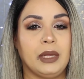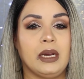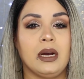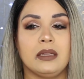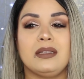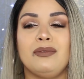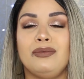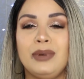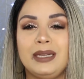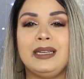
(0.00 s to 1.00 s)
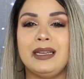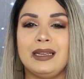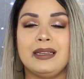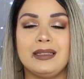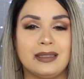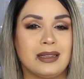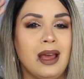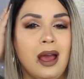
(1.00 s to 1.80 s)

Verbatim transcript: because it really is